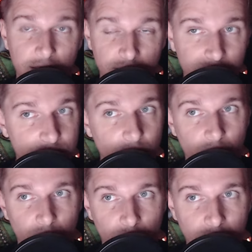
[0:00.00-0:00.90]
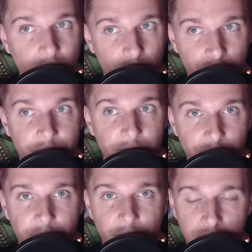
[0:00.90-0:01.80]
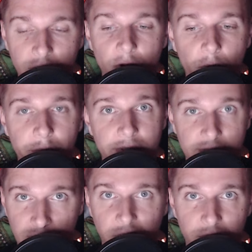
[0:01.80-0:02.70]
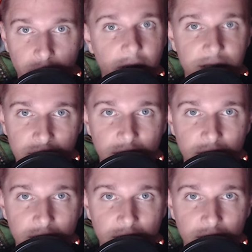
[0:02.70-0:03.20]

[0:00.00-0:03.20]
it's all a lot of coping about money,